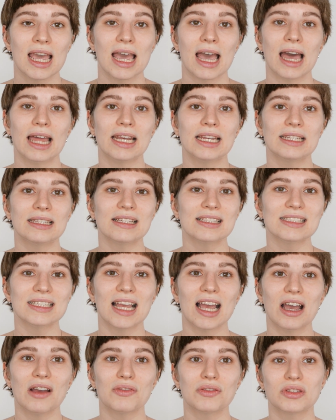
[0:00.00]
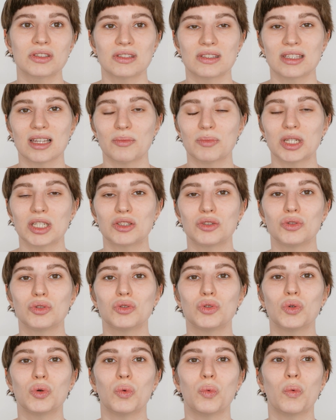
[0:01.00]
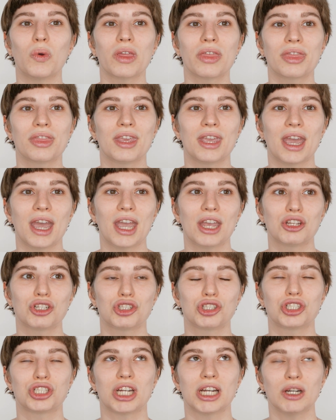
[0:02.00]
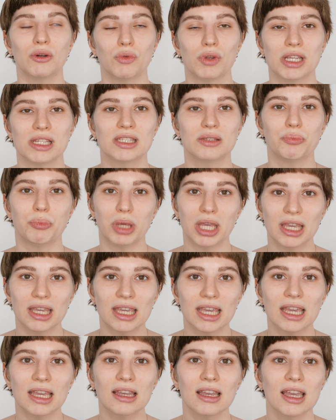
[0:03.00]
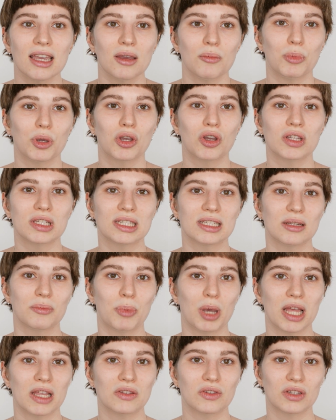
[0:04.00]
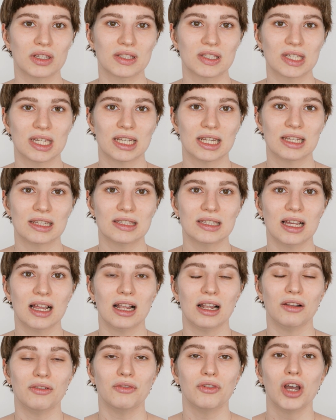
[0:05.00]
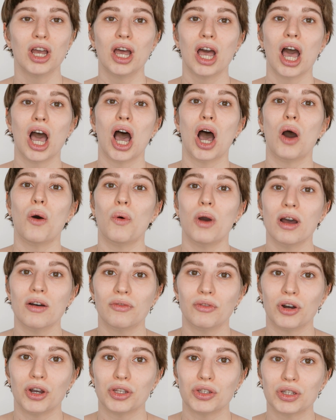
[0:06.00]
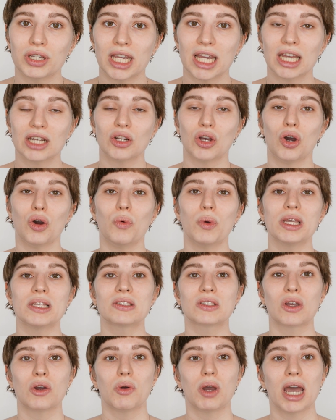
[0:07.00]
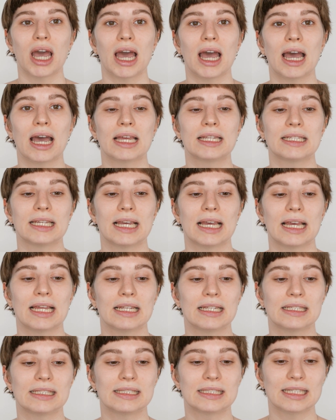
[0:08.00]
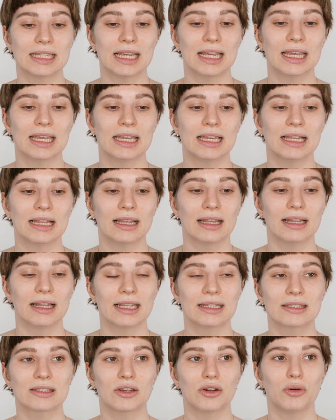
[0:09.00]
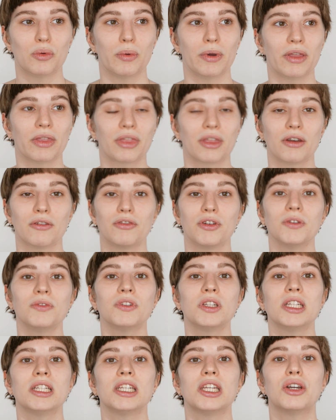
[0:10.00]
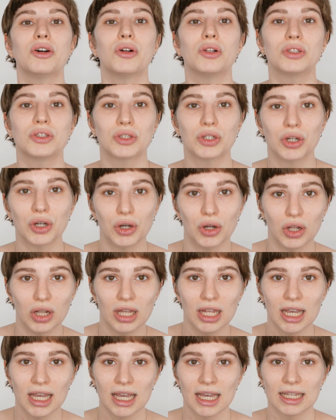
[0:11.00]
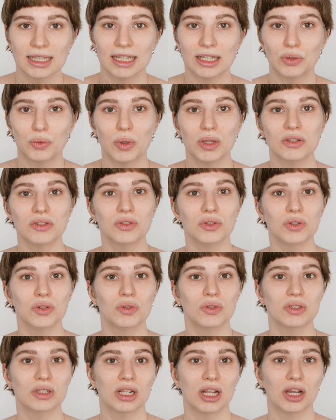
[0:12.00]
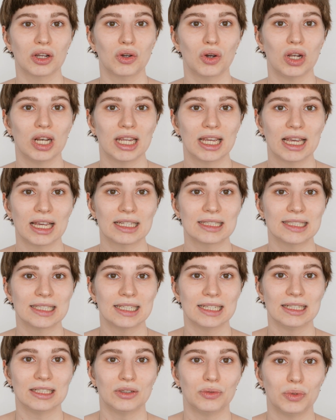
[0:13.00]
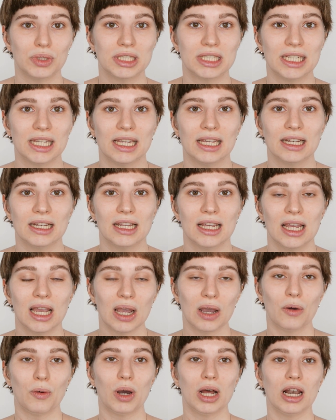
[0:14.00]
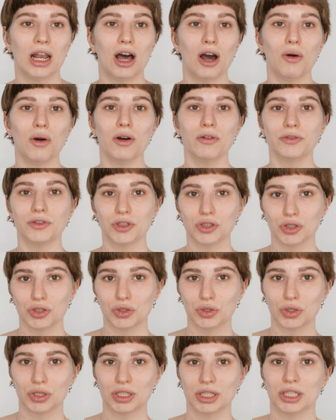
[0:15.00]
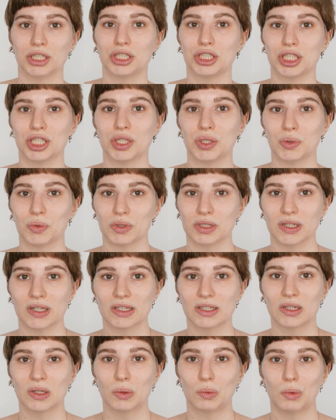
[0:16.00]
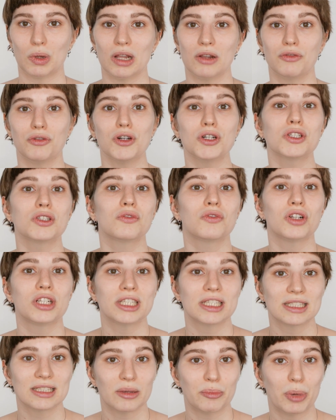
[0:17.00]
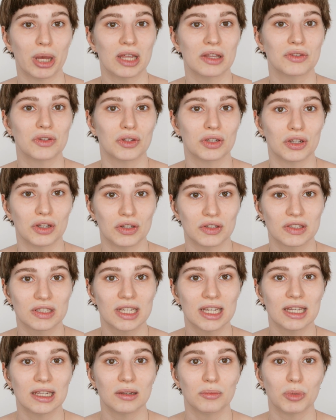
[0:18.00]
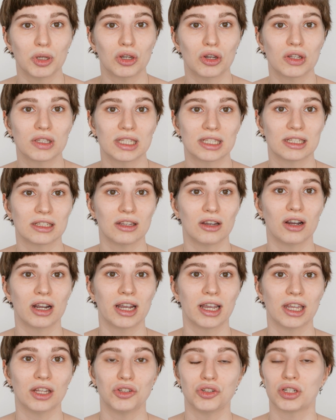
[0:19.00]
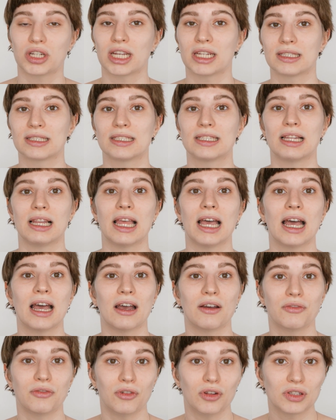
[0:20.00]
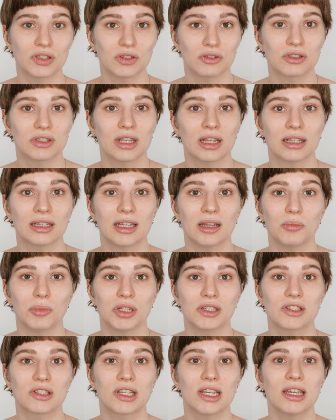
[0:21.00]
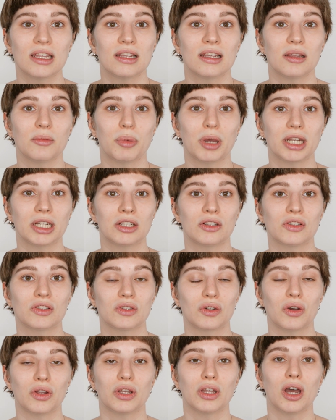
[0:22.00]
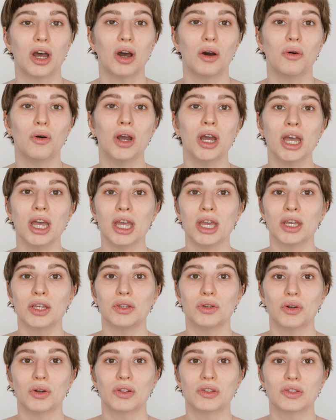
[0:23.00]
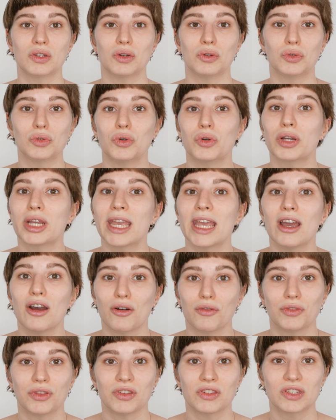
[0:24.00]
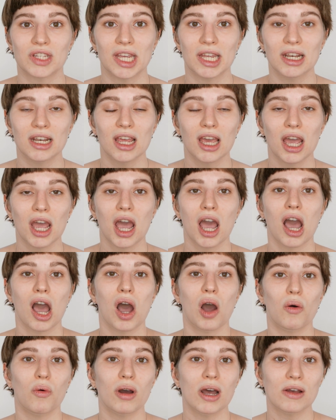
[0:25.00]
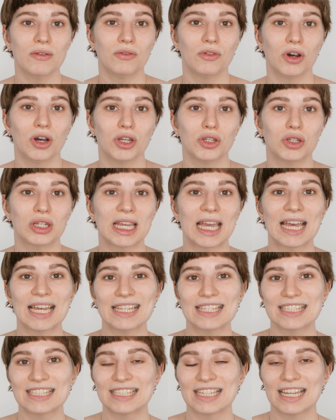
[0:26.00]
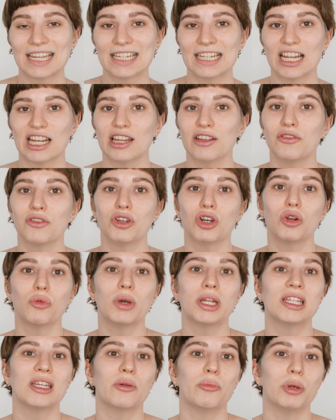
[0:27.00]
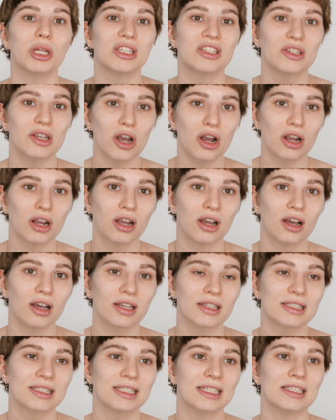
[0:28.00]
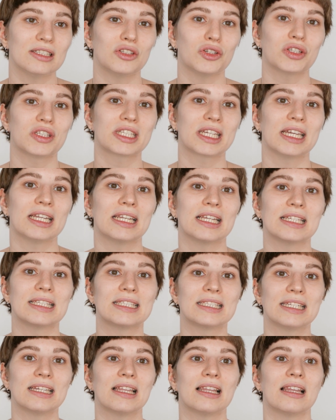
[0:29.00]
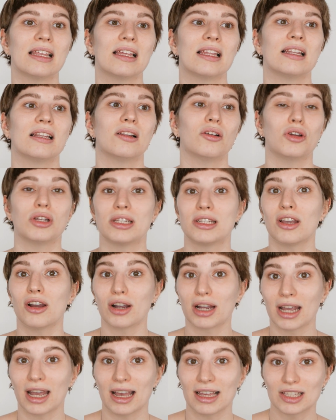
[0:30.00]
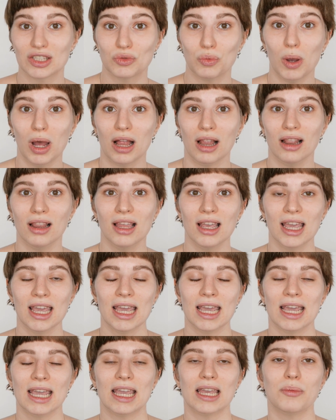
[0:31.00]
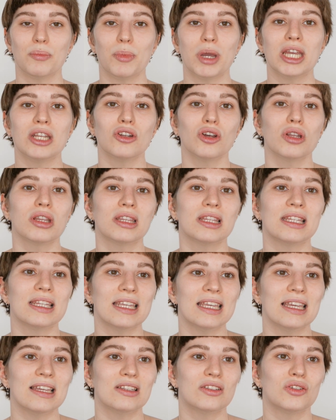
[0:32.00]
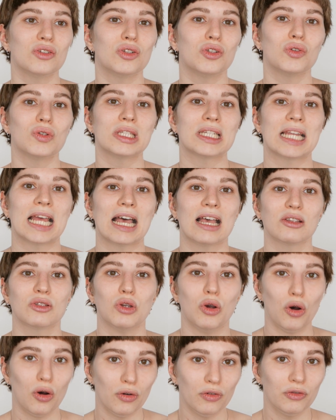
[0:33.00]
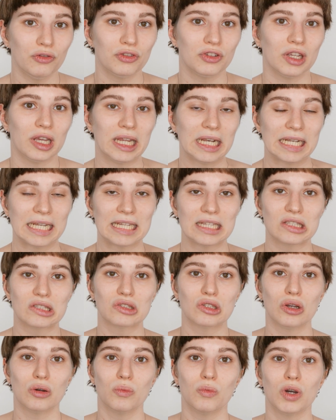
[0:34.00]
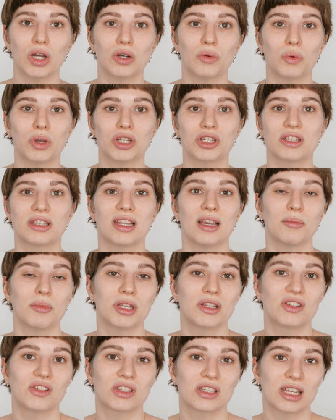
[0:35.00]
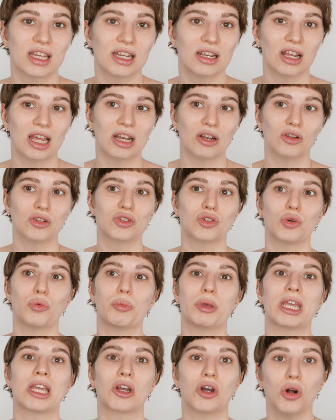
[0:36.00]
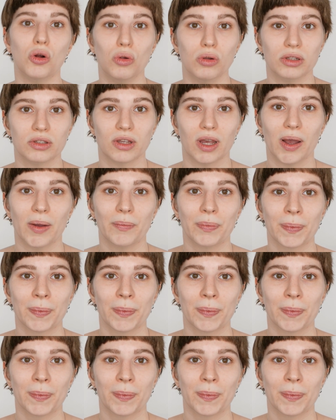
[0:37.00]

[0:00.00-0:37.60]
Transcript: And it doesn't have something to do with the age, generally speaking, because it depends on the skin itself. However, you can always go ahead and say, let's go with a 15 year old girl that wants to use glycolic acid in the routine. Well, how often should she use it? Well, first of all, this depends on her skin because at a young age you can still have also sun damaged skin depending also on how you also took care of the skin. However, you can say that if you're already a bit younger, since your skin is still uh, younger as well, it may not need to use it as often than someone with damaged skin and also being older.